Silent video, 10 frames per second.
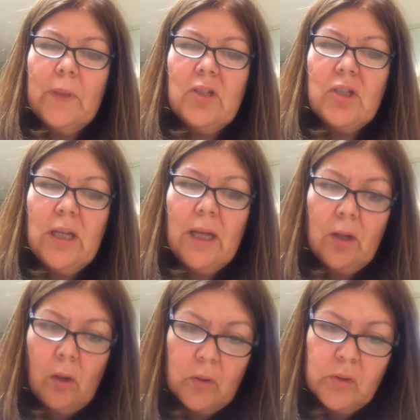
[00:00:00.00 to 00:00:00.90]
she had
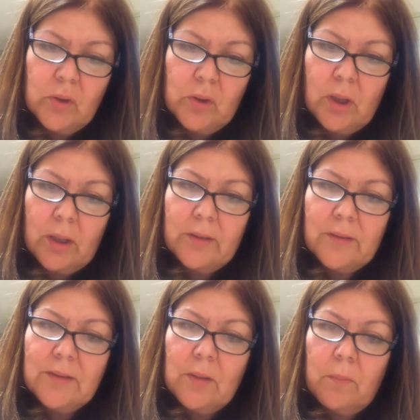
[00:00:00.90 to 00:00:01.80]
also gone
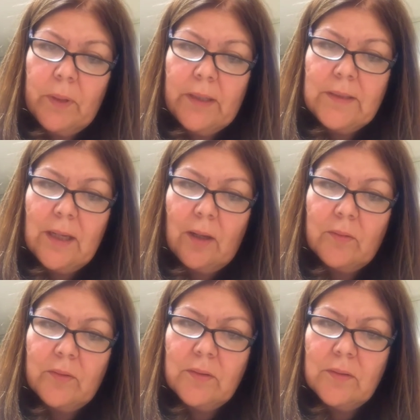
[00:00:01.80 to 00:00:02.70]
someplace
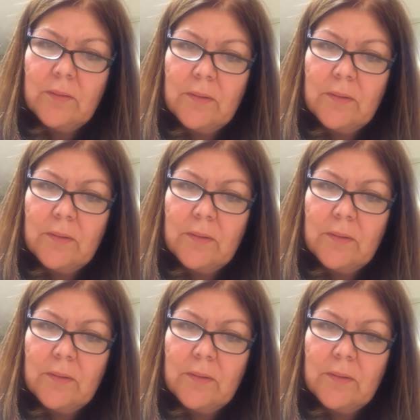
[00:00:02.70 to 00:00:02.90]
else,